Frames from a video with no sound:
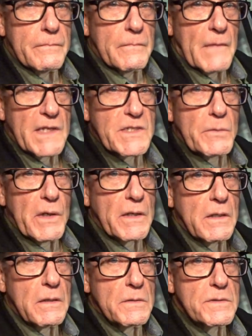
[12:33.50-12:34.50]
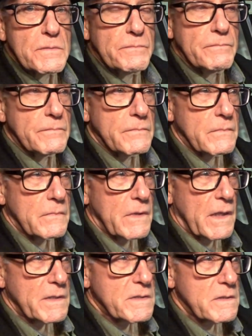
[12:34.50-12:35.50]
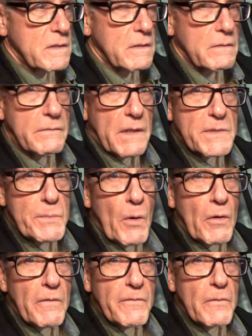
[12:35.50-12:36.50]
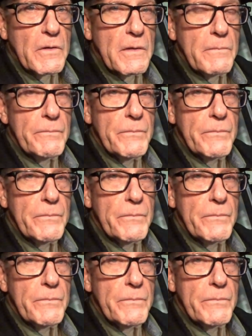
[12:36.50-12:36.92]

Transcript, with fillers: that's the way it goes. That's, uh, that's poker for you.